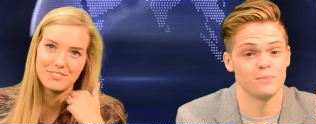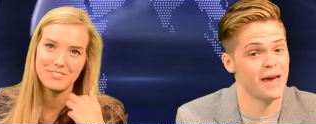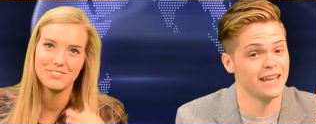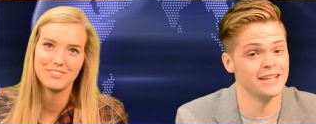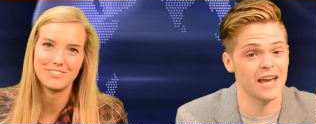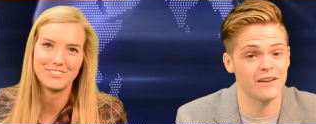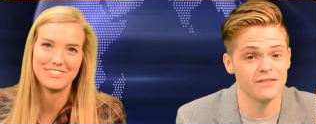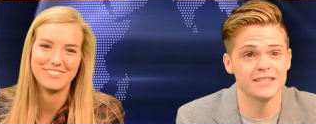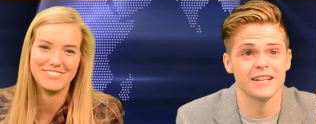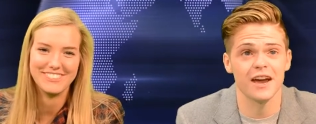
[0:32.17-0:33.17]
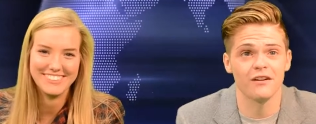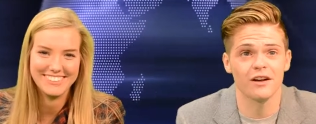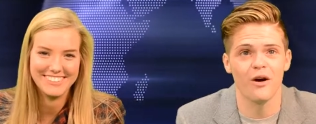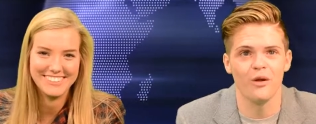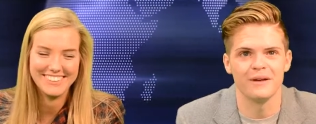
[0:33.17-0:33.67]
Speaker 1: Maggie Davis and Eric
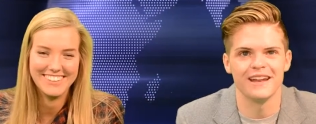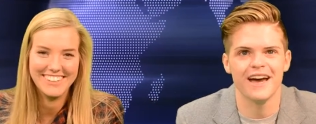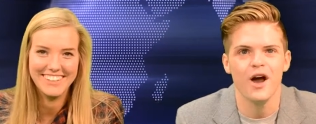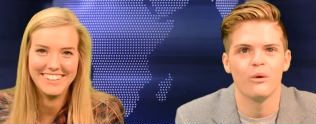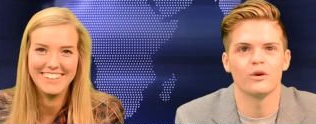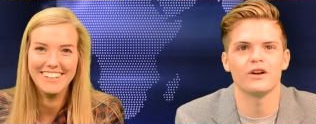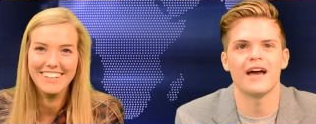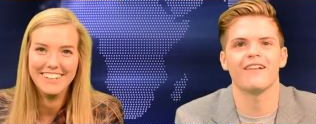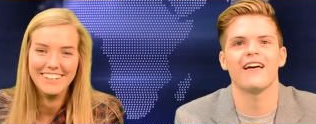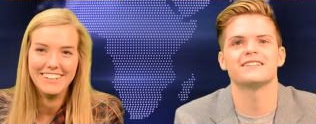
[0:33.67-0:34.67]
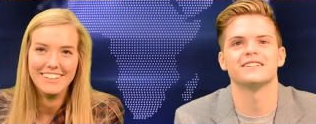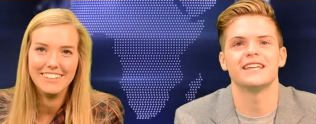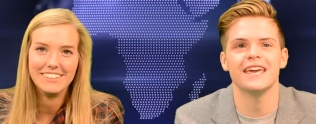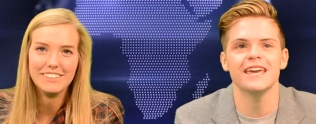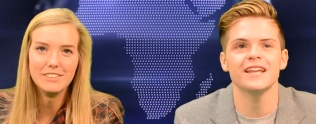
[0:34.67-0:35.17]
Holman were elected
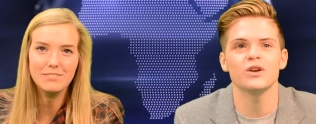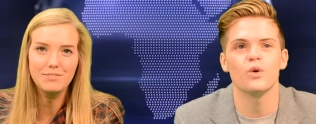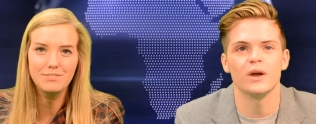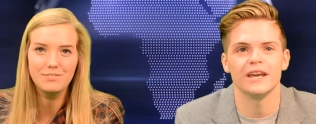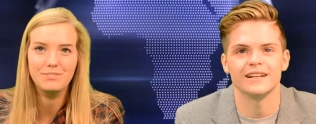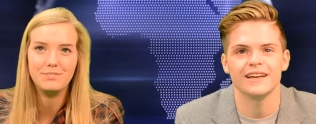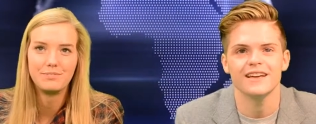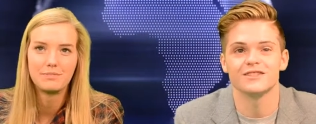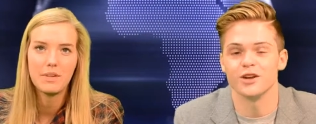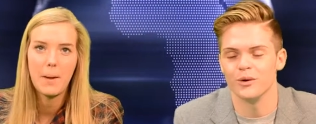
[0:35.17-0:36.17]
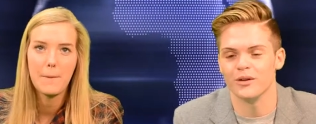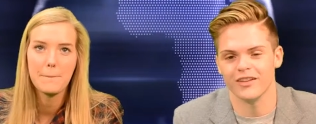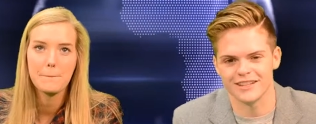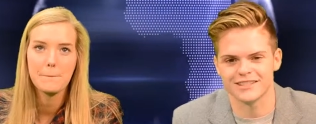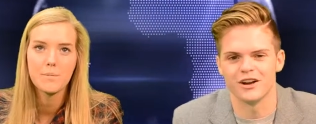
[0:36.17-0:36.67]
king and queen, so
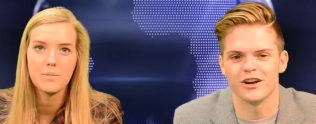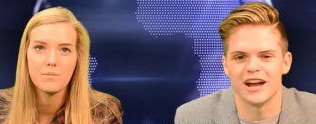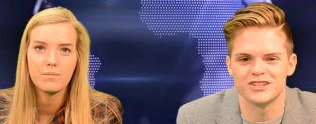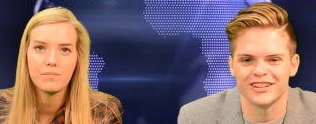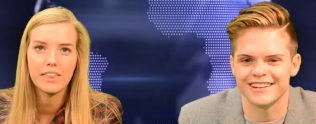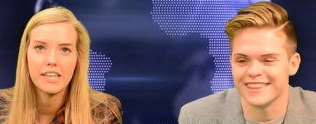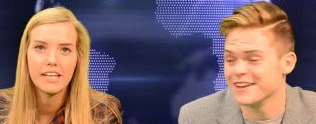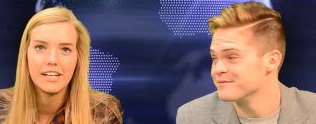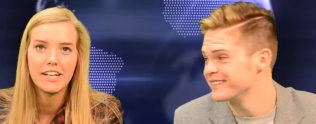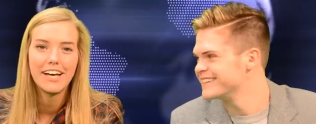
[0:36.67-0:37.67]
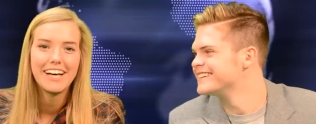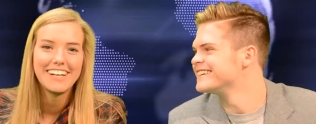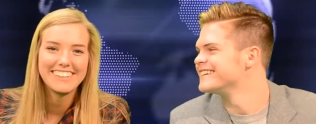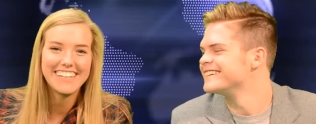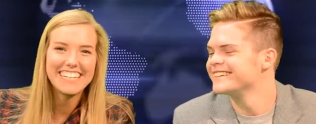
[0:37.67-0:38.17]
let's congratulate them.
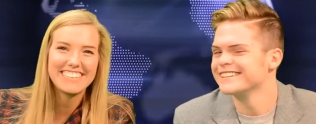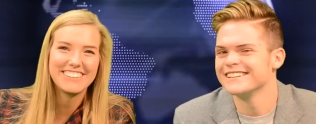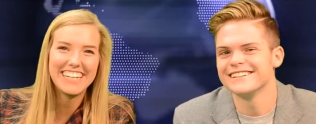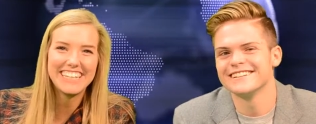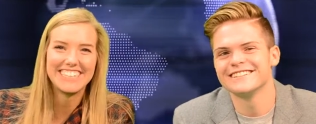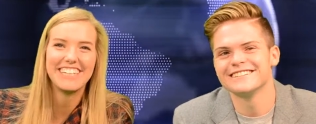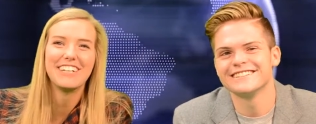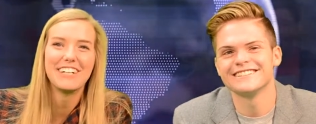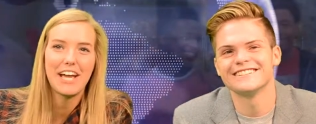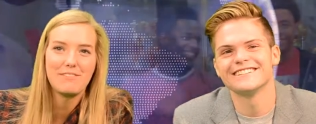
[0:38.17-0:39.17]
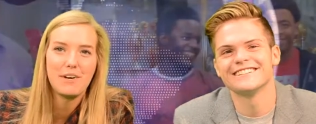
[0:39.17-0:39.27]
Speaker 2: Last week, senior Gabe